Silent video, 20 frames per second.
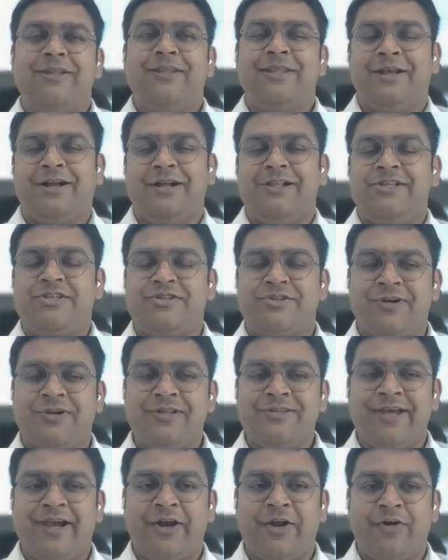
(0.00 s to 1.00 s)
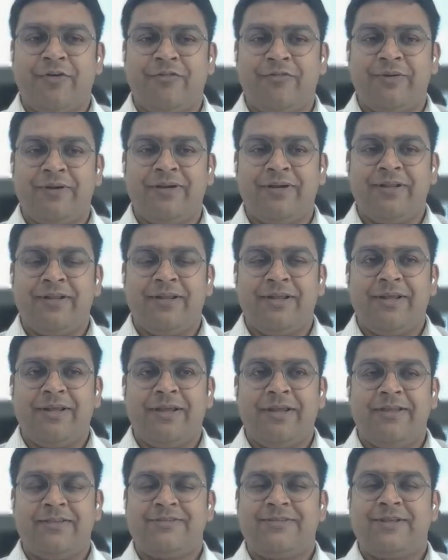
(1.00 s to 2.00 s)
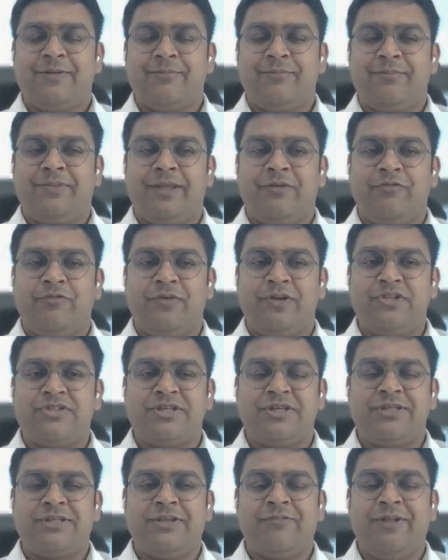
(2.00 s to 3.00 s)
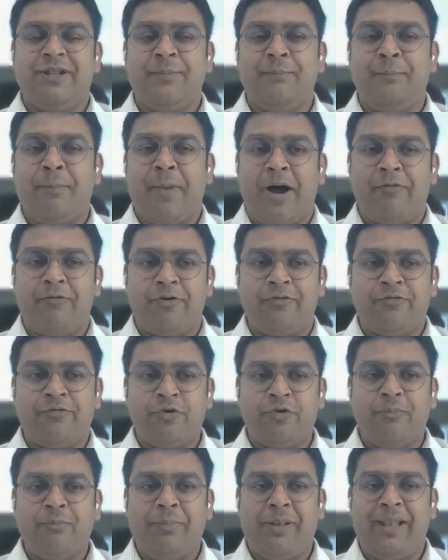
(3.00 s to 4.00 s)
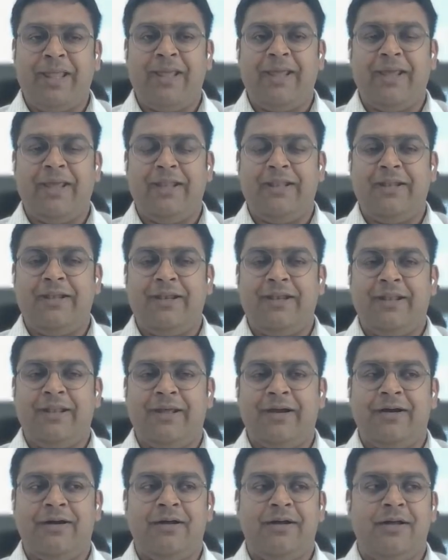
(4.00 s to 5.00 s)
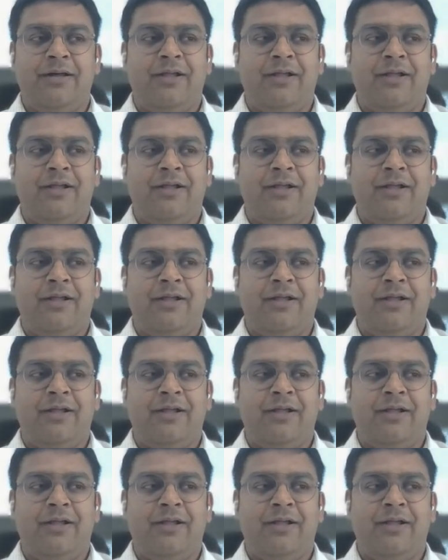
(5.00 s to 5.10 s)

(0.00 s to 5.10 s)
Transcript: The cultural side of it is something which is a very powerful play in India.